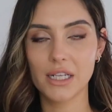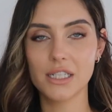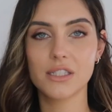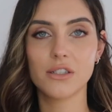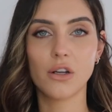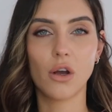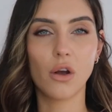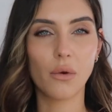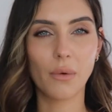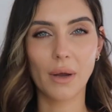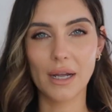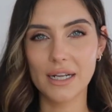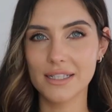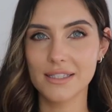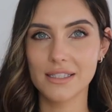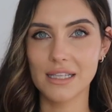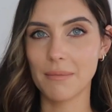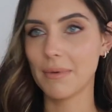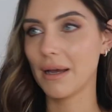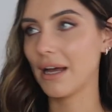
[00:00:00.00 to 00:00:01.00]
It's not quite
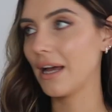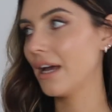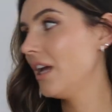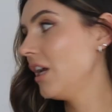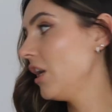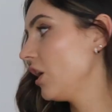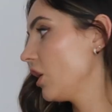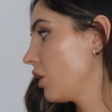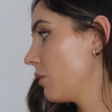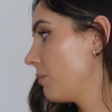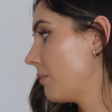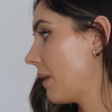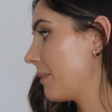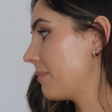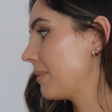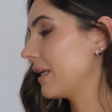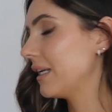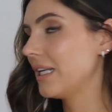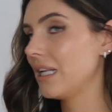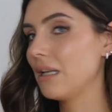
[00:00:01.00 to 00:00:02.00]
summer, you might
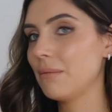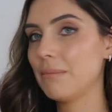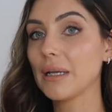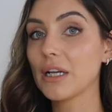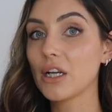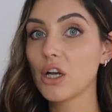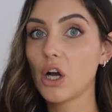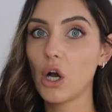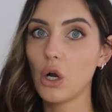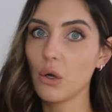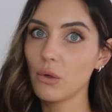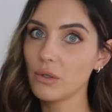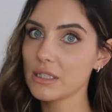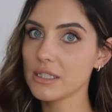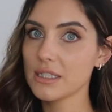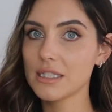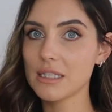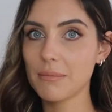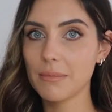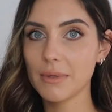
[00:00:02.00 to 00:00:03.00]
be a little bit cold
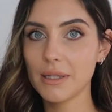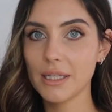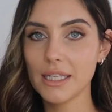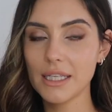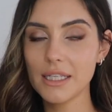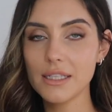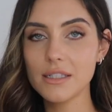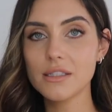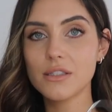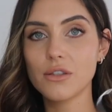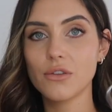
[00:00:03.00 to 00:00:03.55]
in some of these,